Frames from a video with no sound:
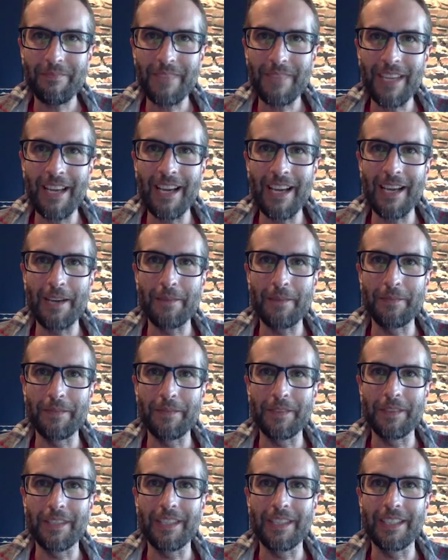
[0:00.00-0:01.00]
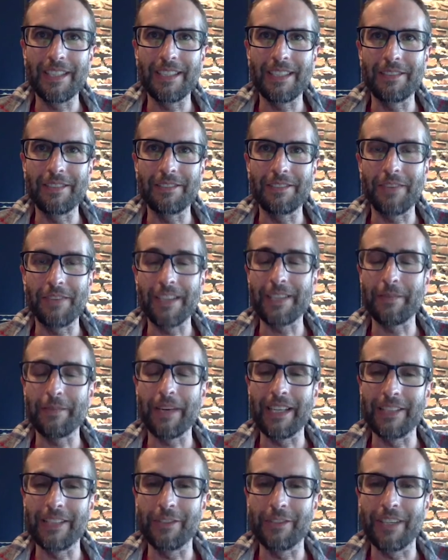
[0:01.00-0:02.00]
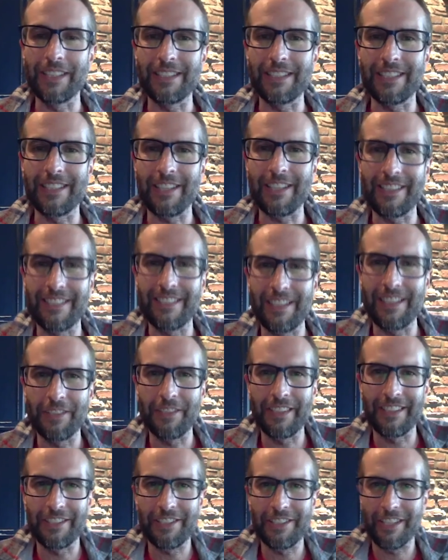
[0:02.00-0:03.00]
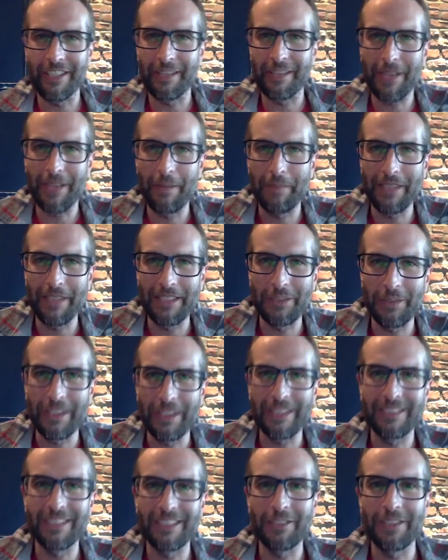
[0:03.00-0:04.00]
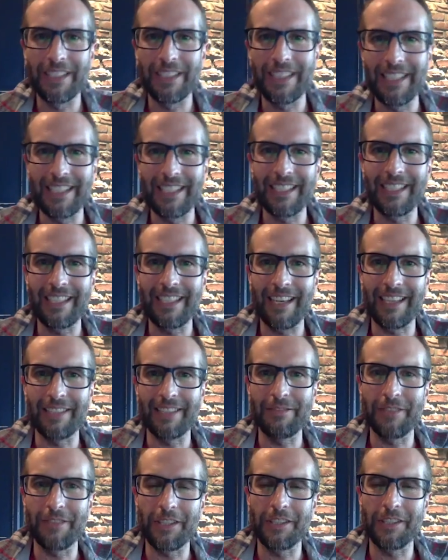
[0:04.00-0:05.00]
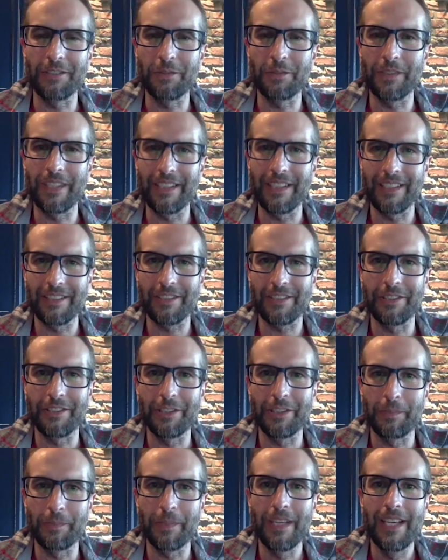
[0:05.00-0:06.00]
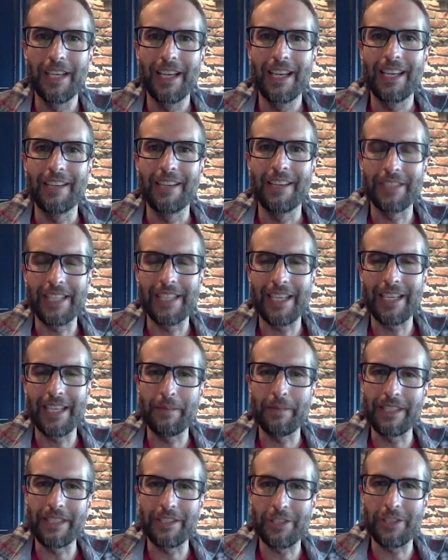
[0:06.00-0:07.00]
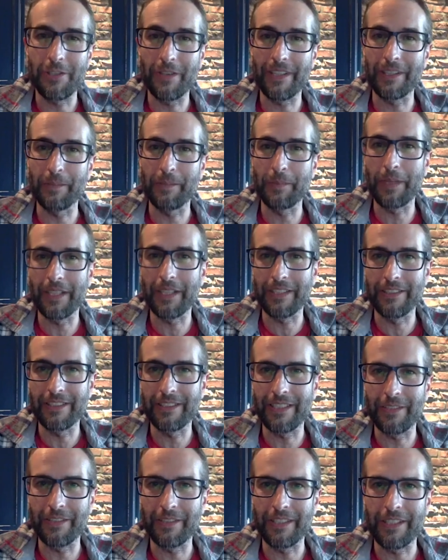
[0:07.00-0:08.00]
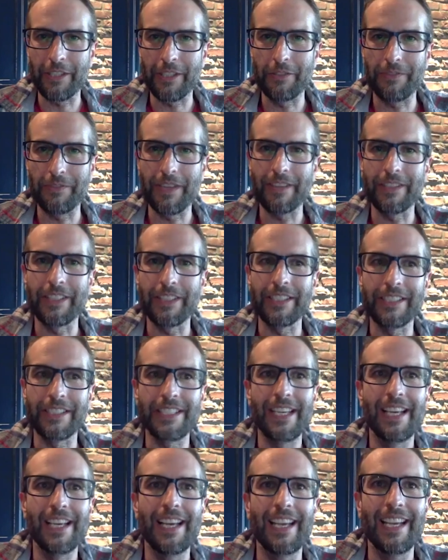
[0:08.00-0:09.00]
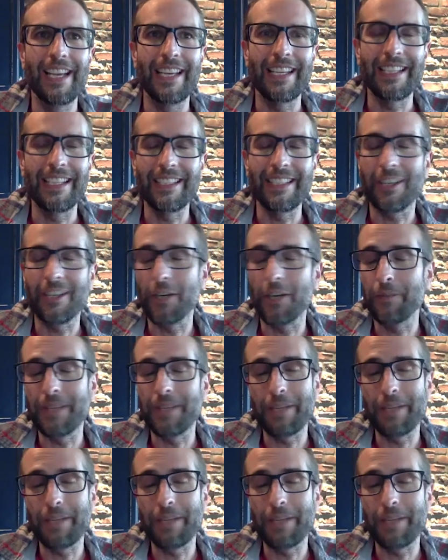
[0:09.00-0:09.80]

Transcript: um, a friend of mine who had started several other startup companies with. So when he got involved with this group, it was him and two other brothers that were the co-founders he called me up